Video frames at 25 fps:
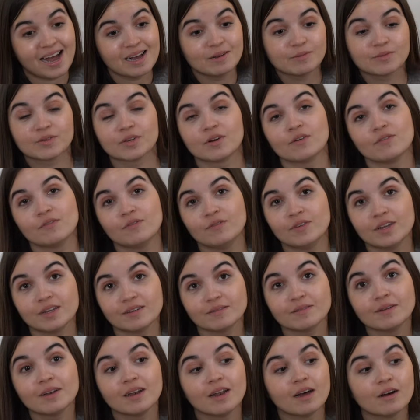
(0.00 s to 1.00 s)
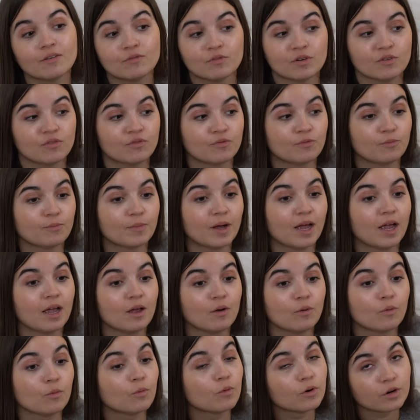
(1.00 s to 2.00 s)
so in love with my
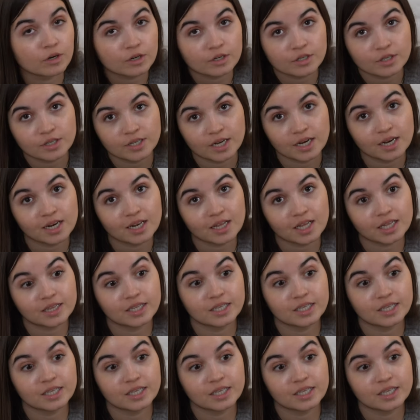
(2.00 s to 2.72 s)
work today.